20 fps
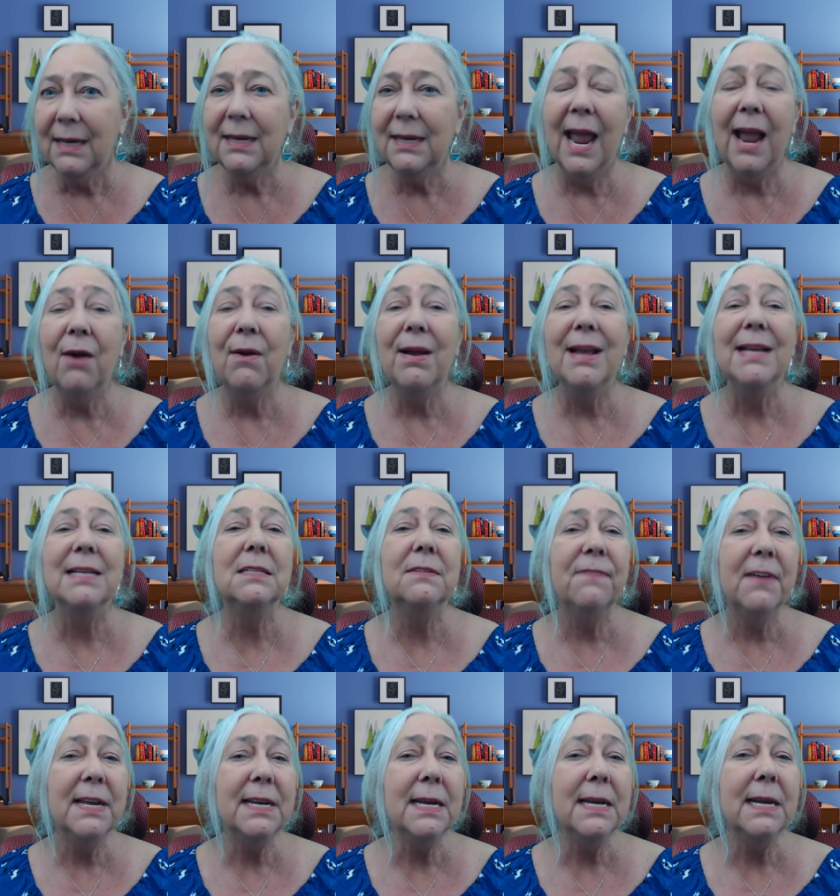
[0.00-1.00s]
Now, as
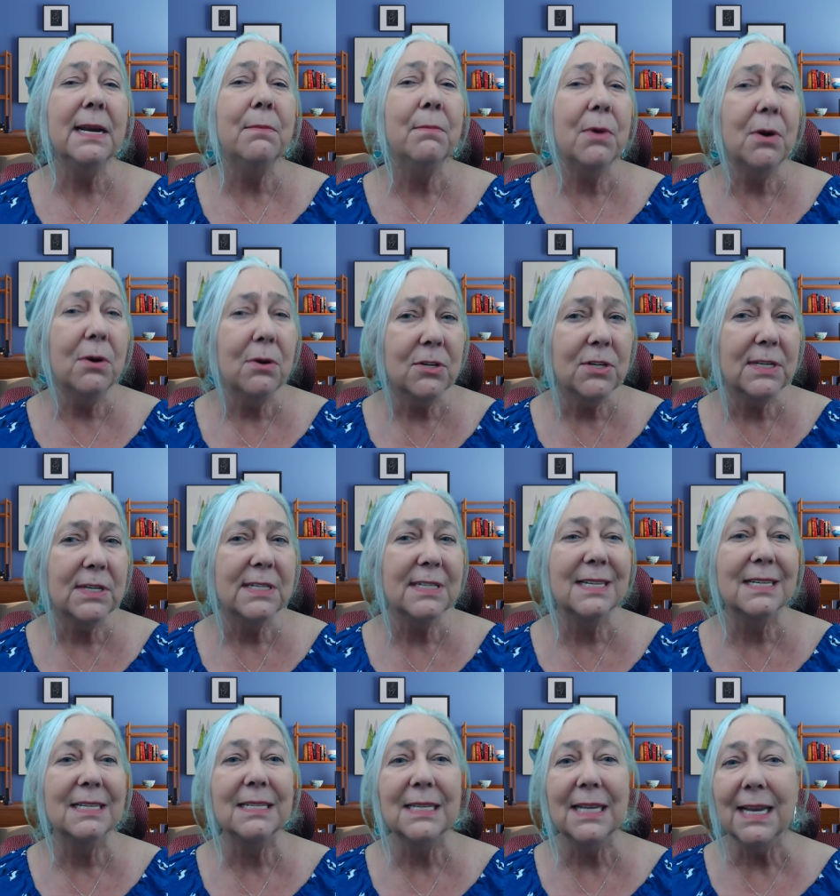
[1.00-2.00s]
funding emerges,
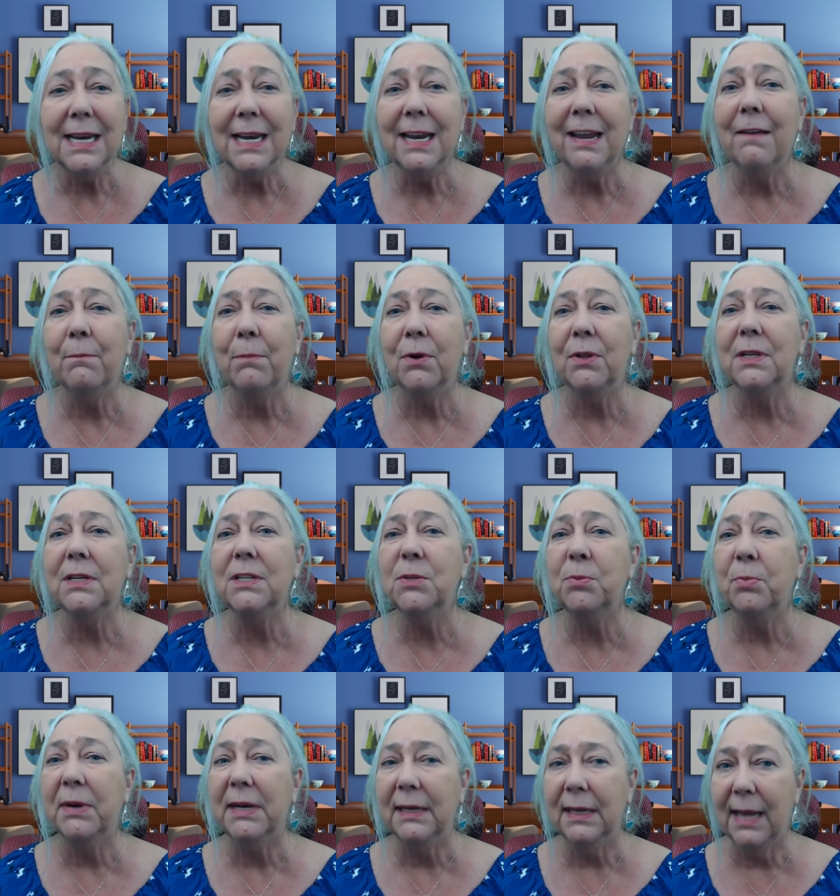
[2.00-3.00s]
the city of Boiling
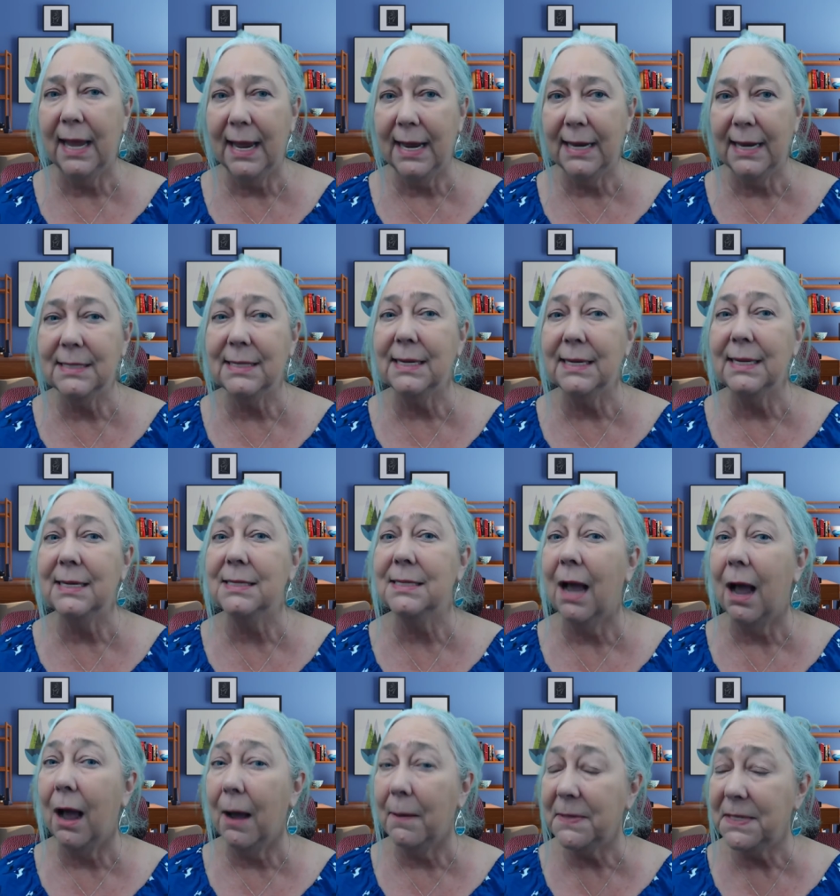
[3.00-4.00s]
Spring Lakes is
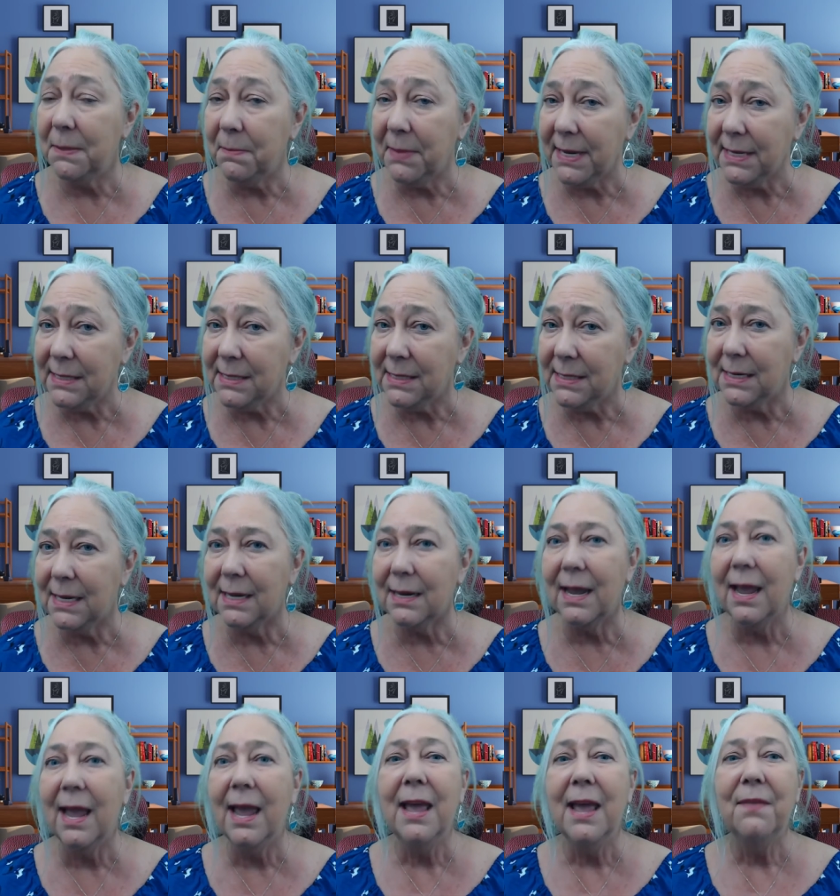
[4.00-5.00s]
optimistic
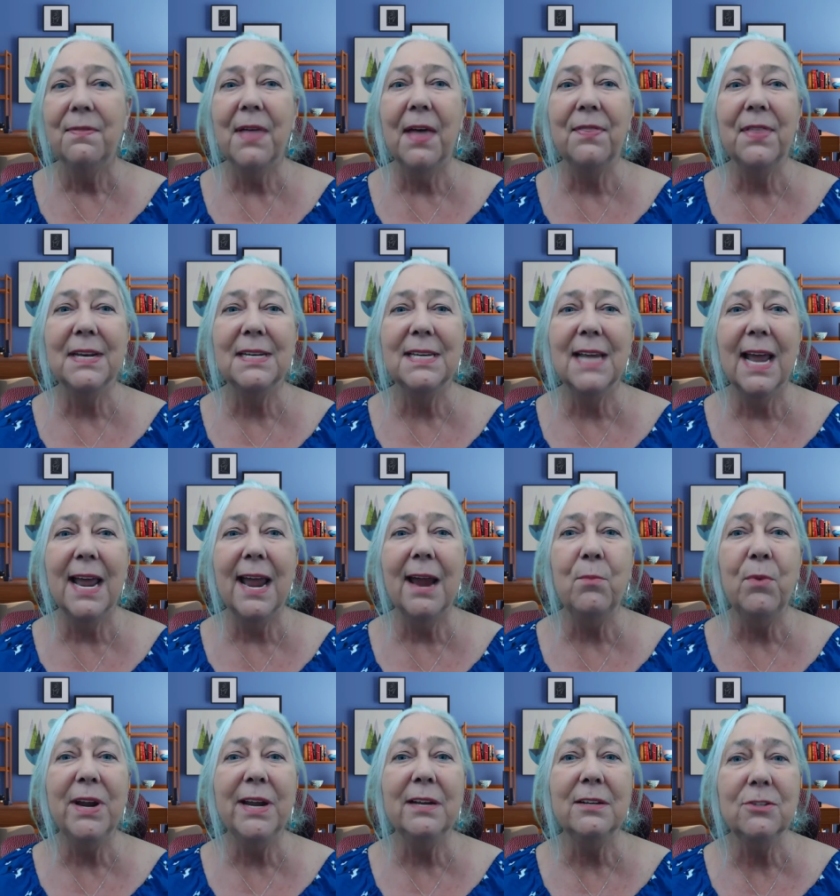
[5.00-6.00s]
that the
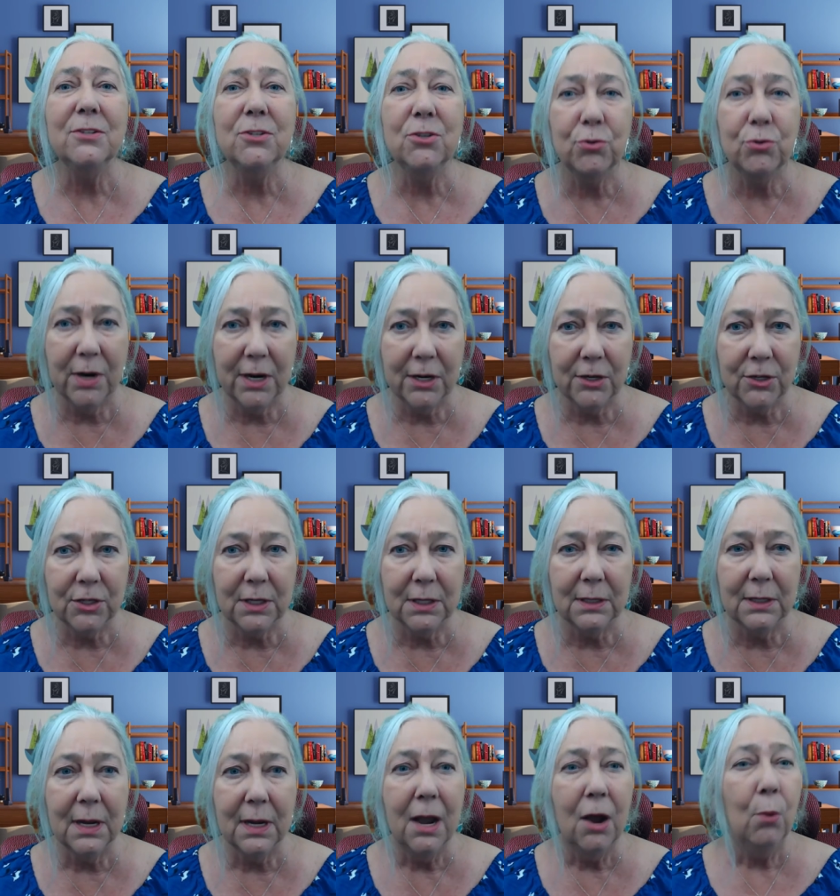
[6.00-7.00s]
dam
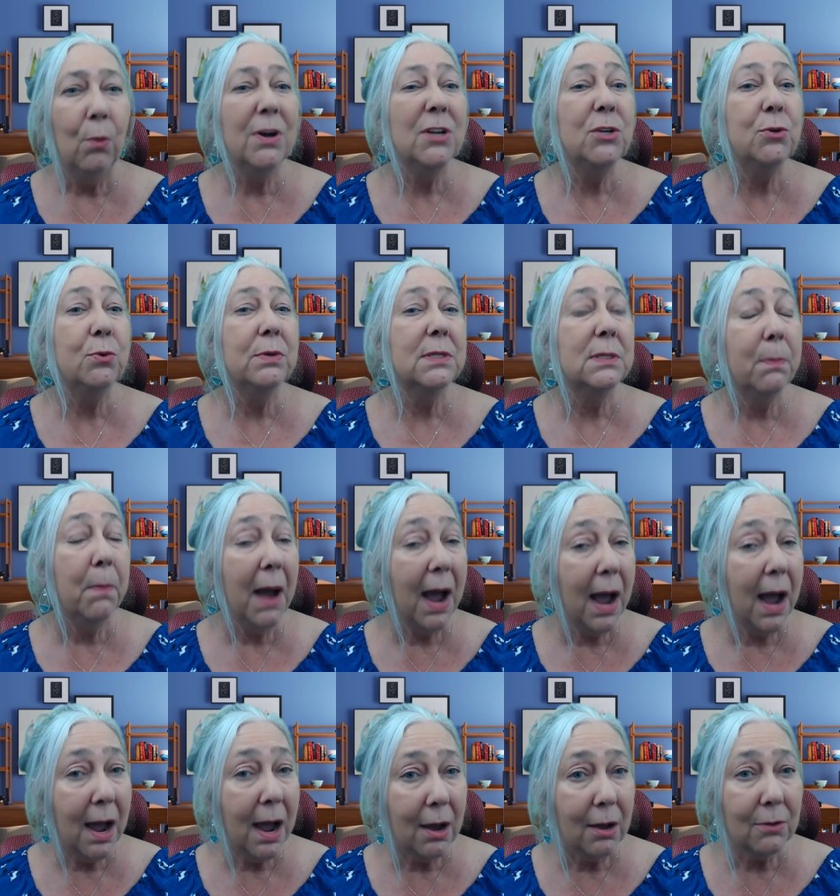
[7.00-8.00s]
reconstruction, which was
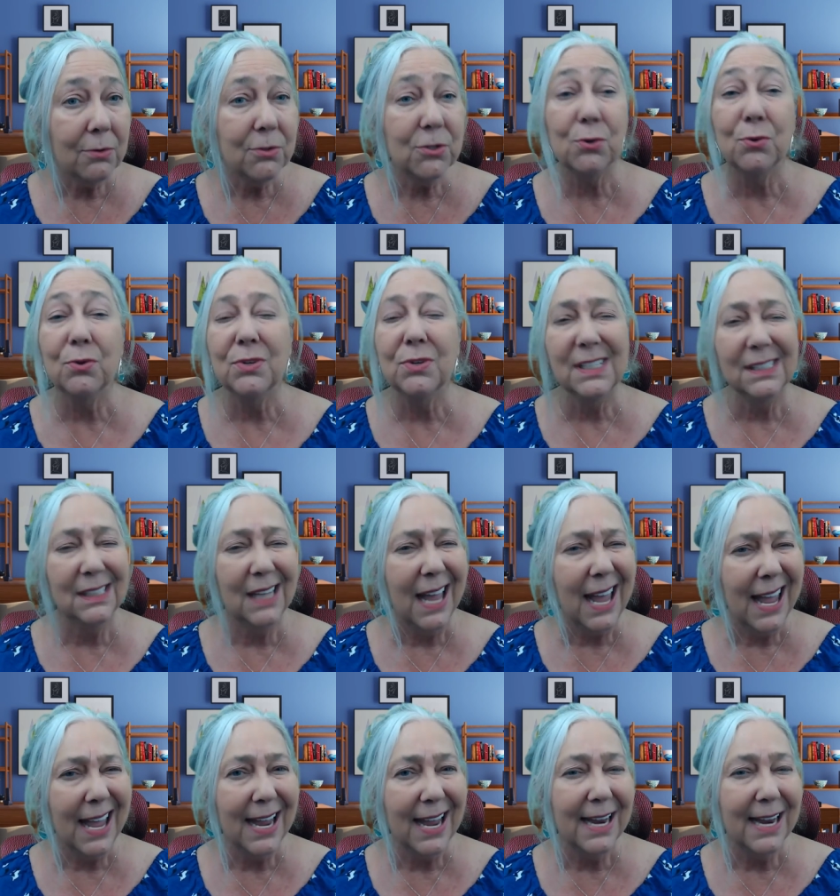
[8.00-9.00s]
paused or
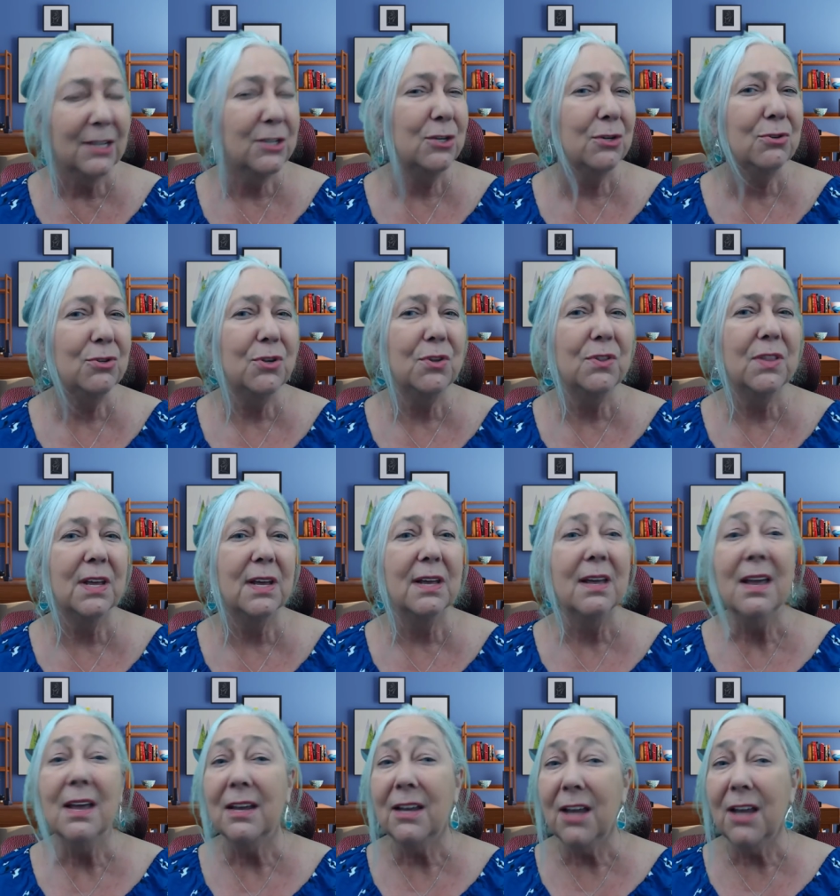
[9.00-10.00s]
delayed due to the
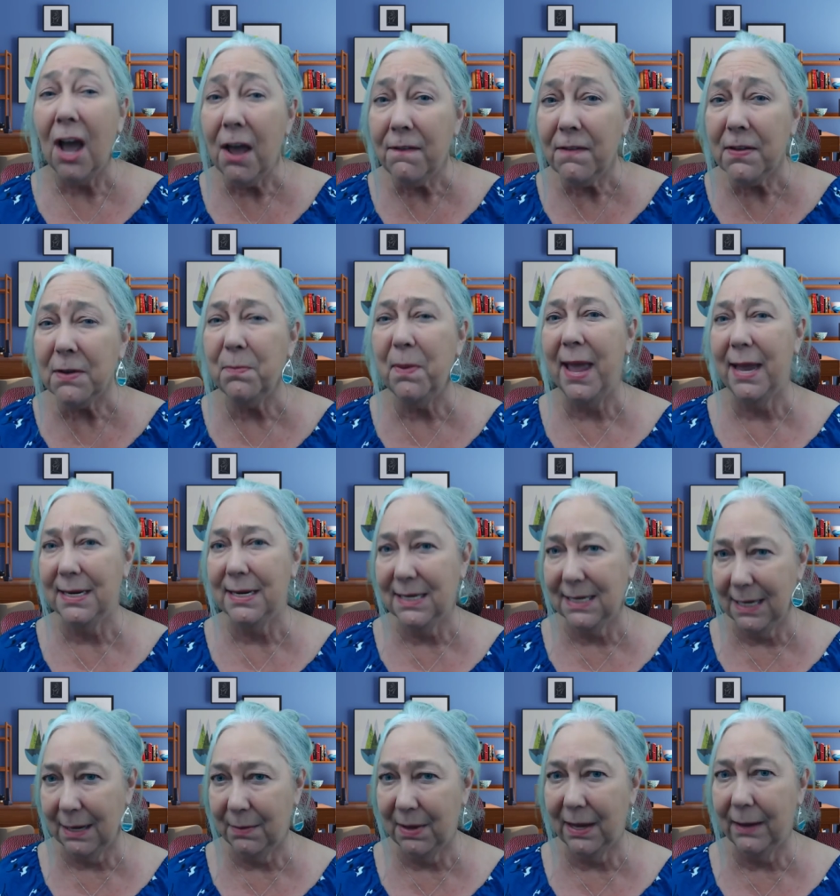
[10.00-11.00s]
COVID
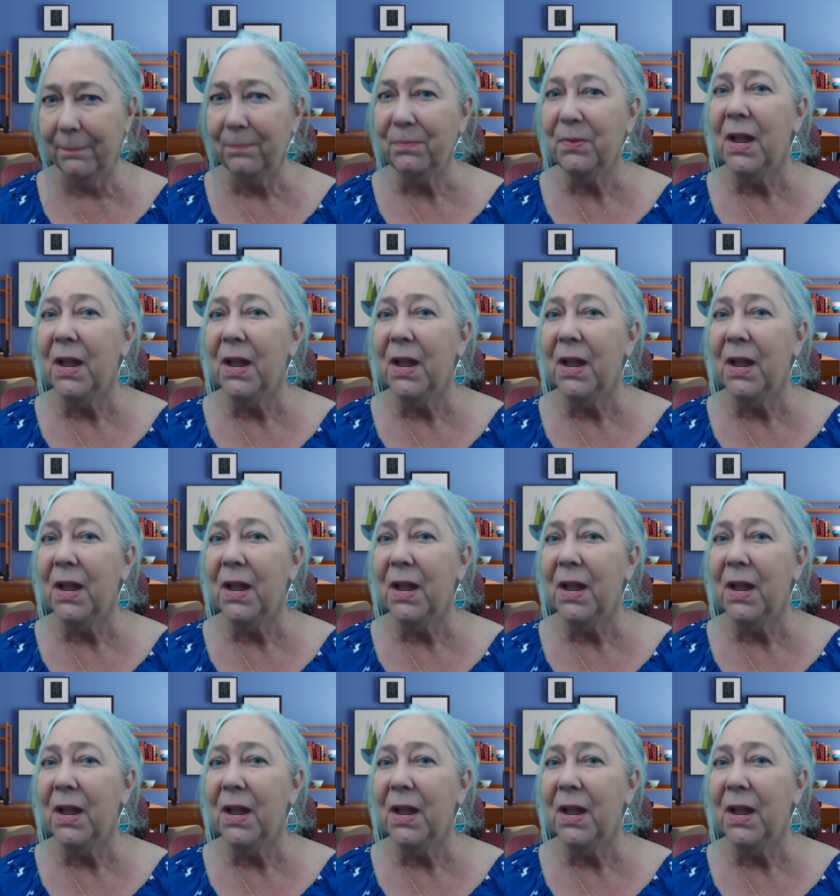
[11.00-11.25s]
pandemic,